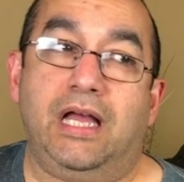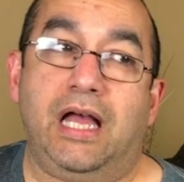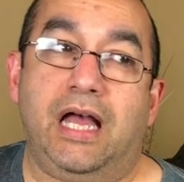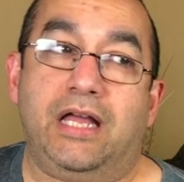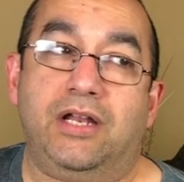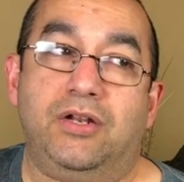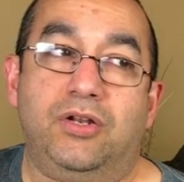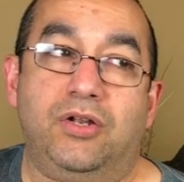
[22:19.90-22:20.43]

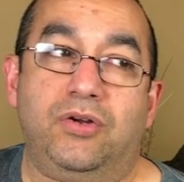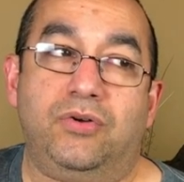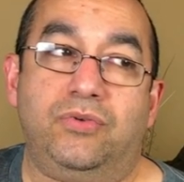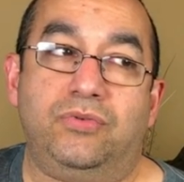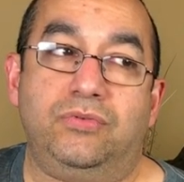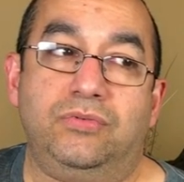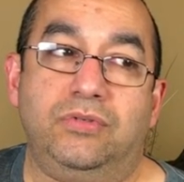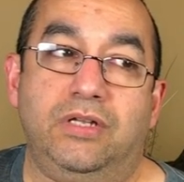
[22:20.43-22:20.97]
I don't
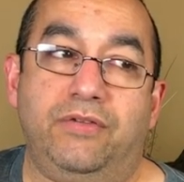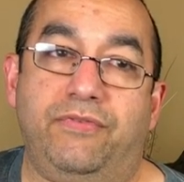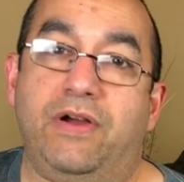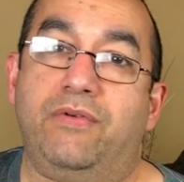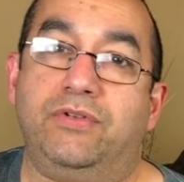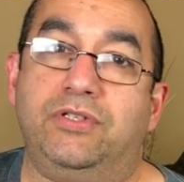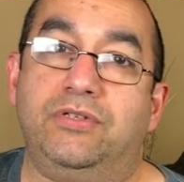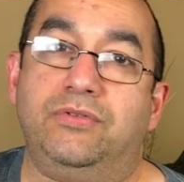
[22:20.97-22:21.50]
know if I
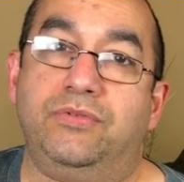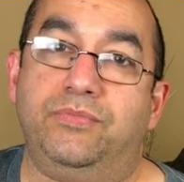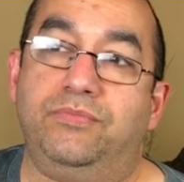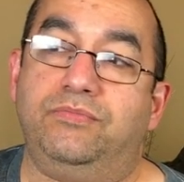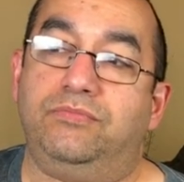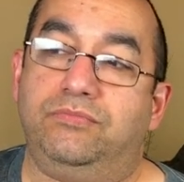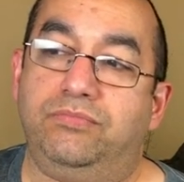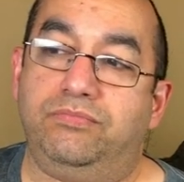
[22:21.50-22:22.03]
were to
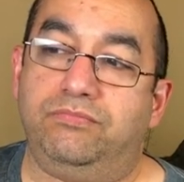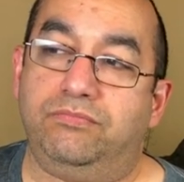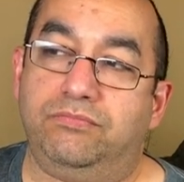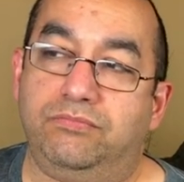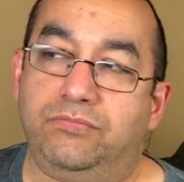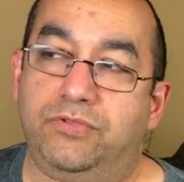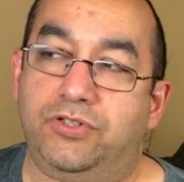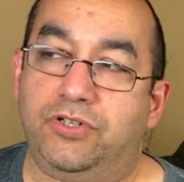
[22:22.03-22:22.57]

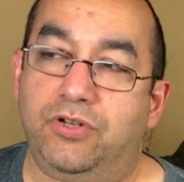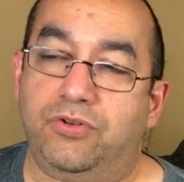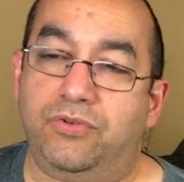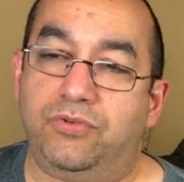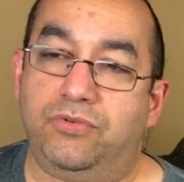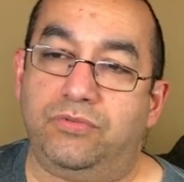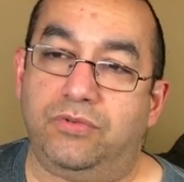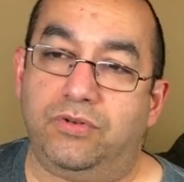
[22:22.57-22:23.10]

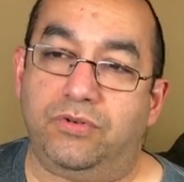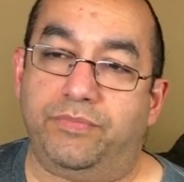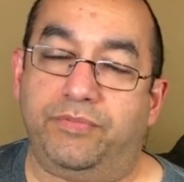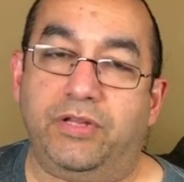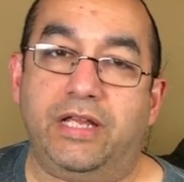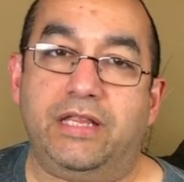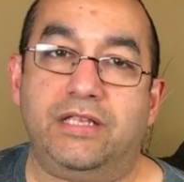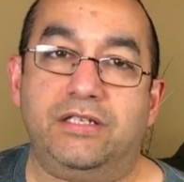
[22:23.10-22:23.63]
show or
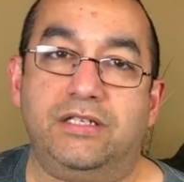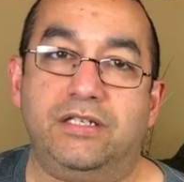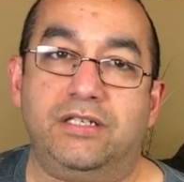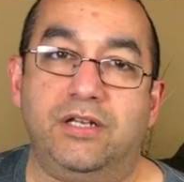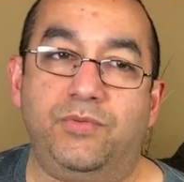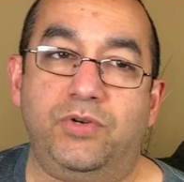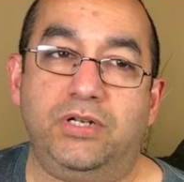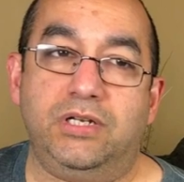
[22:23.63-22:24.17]
play this to
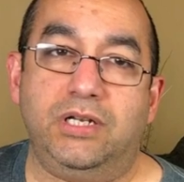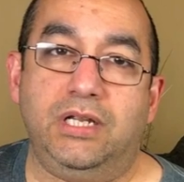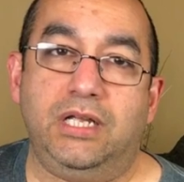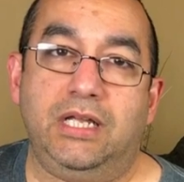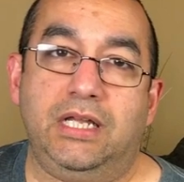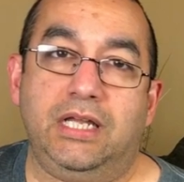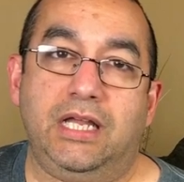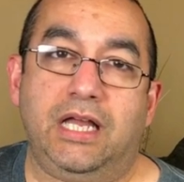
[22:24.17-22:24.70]
someone,
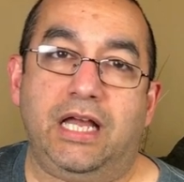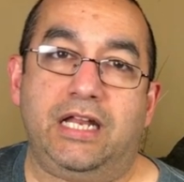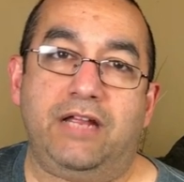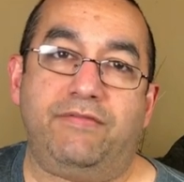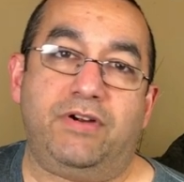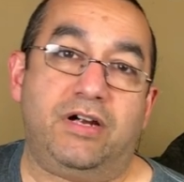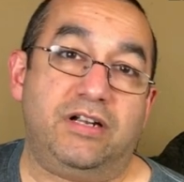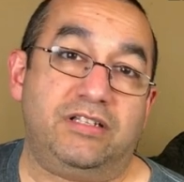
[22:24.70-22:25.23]
I'd
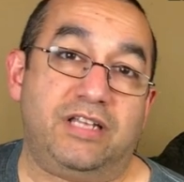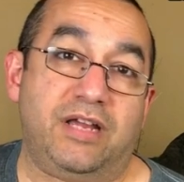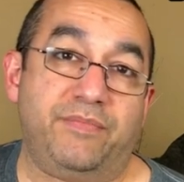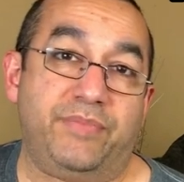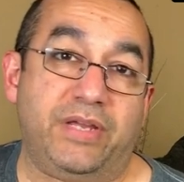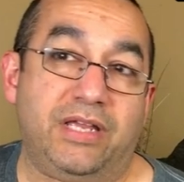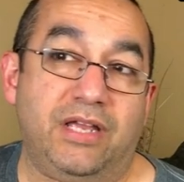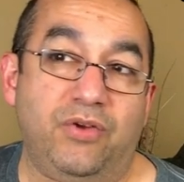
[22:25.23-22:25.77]
have a hard time
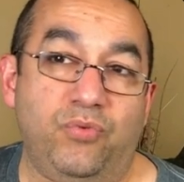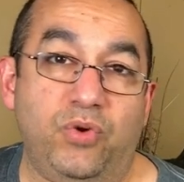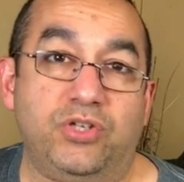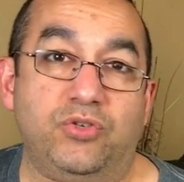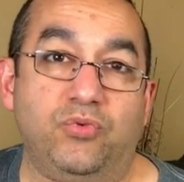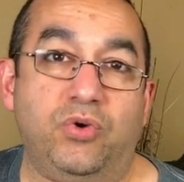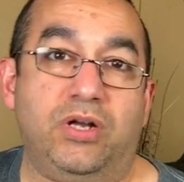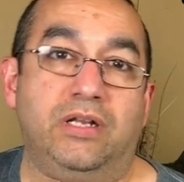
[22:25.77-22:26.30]
picking
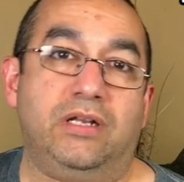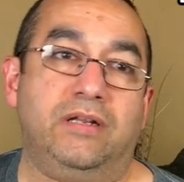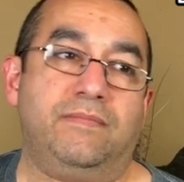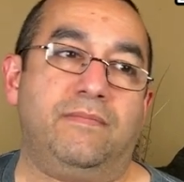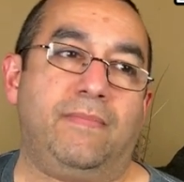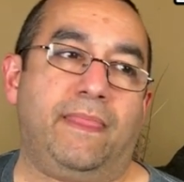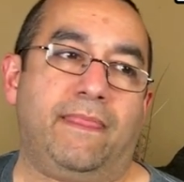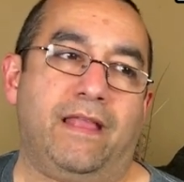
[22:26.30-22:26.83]
which one.
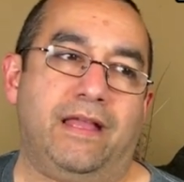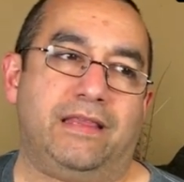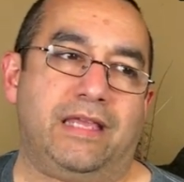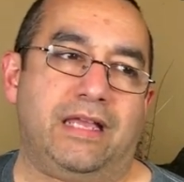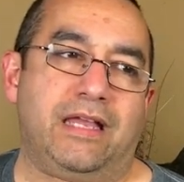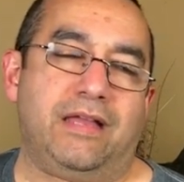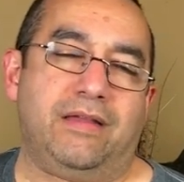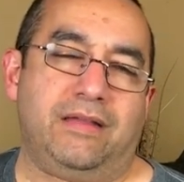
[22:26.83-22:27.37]
I
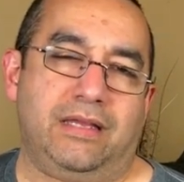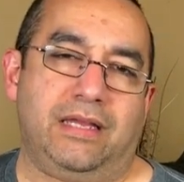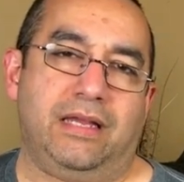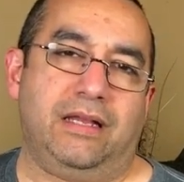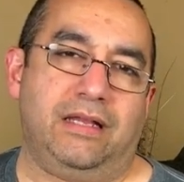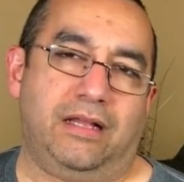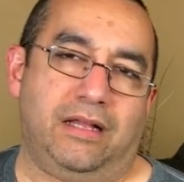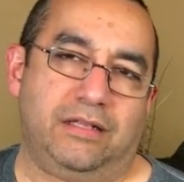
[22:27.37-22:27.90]
think I
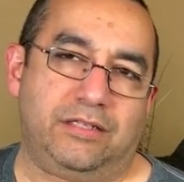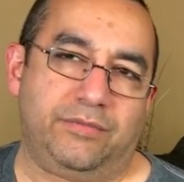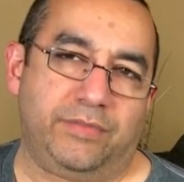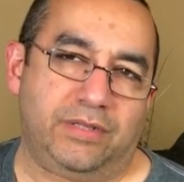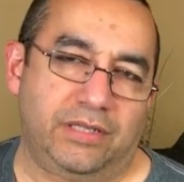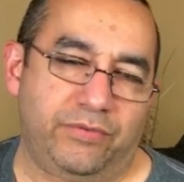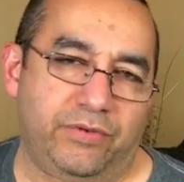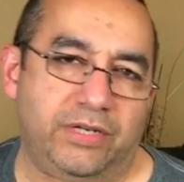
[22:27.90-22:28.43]

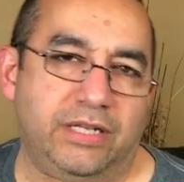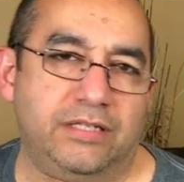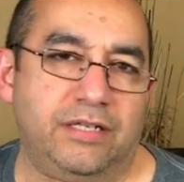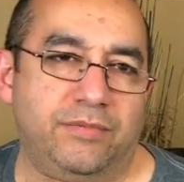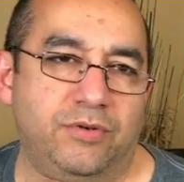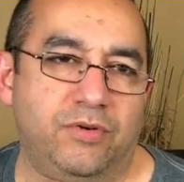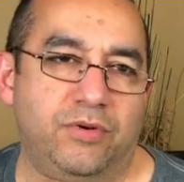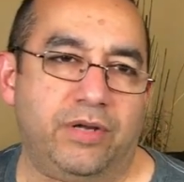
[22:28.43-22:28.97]
ultimately would end
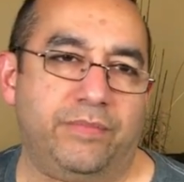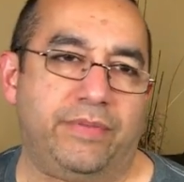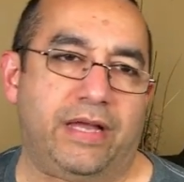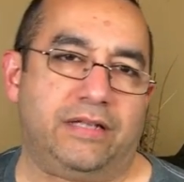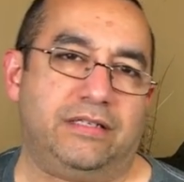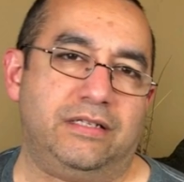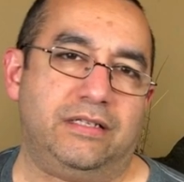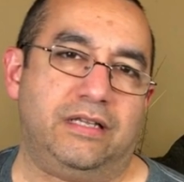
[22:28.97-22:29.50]
up going
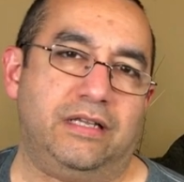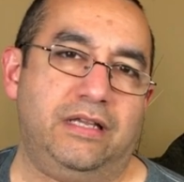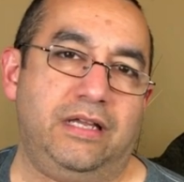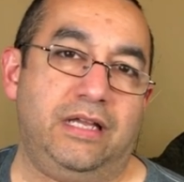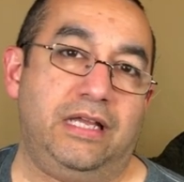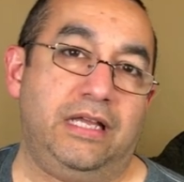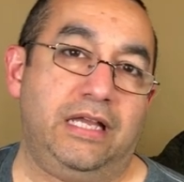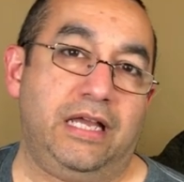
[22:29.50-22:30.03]
back to the
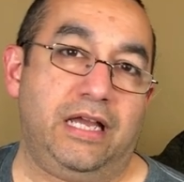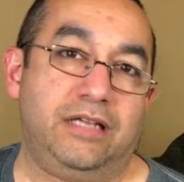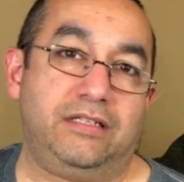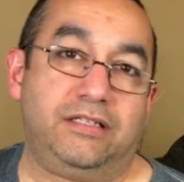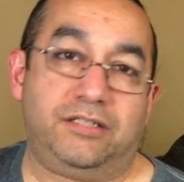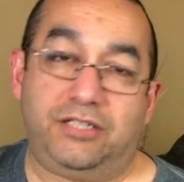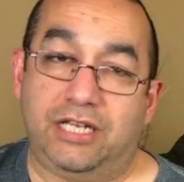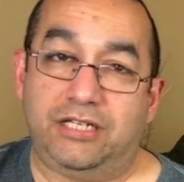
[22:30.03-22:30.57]

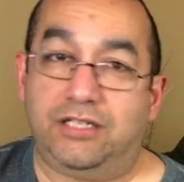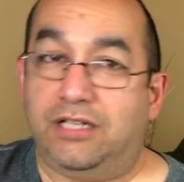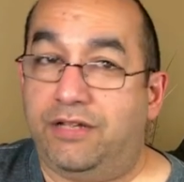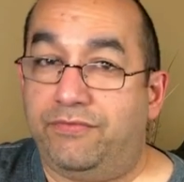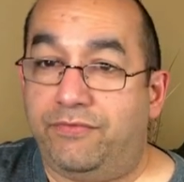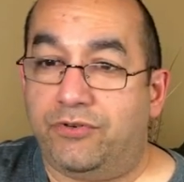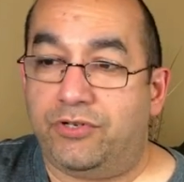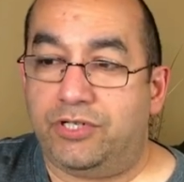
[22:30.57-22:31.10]
Exit Stage Left
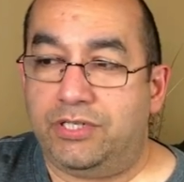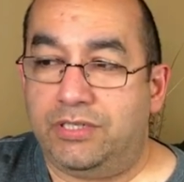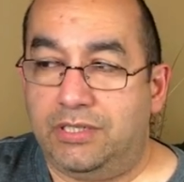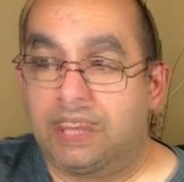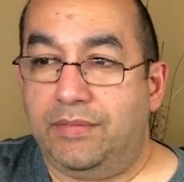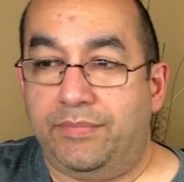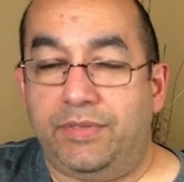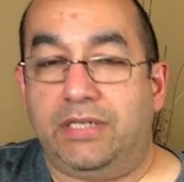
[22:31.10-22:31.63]
version,
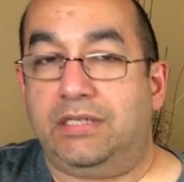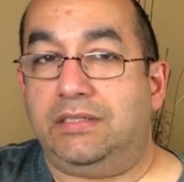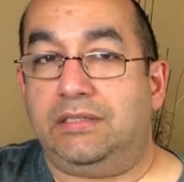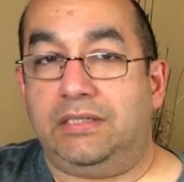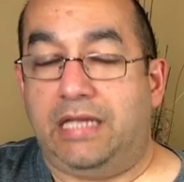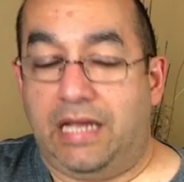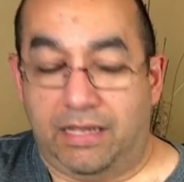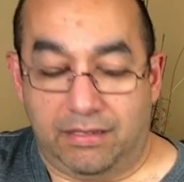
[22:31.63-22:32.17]
but
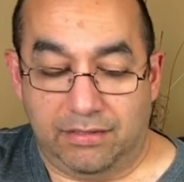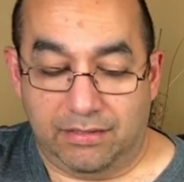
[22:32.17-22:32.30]
yeah,